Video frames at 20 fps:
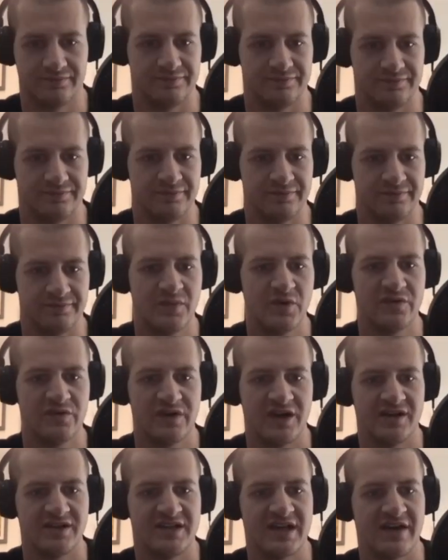Mm-hmm.
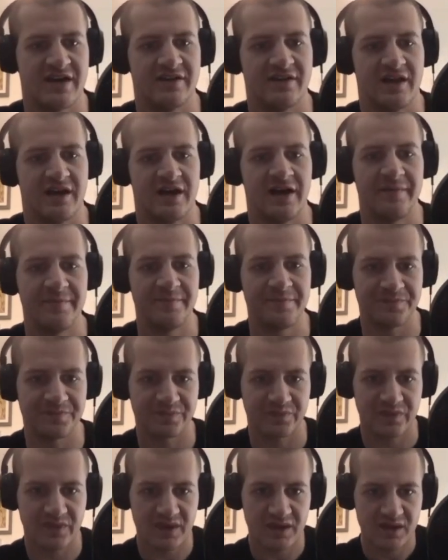Moving on down the line,
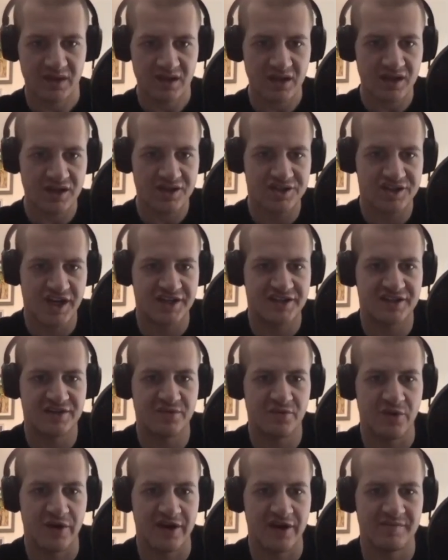
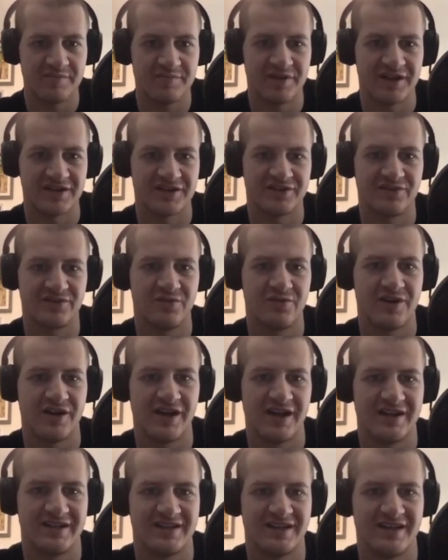Jason Witt plus
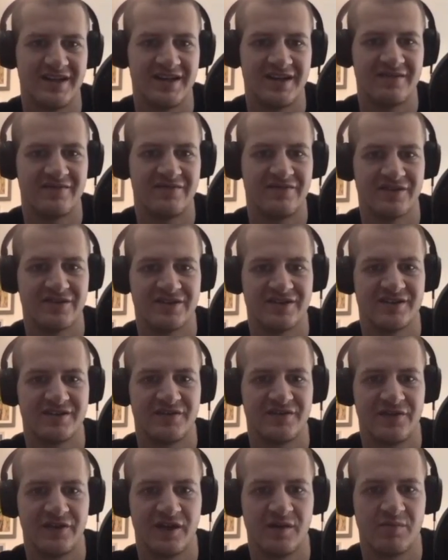118
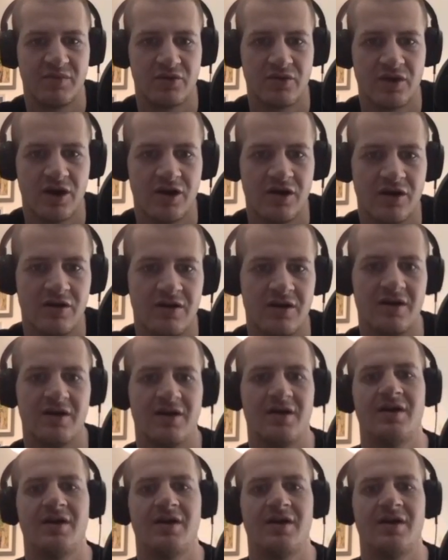versus Philip Rowe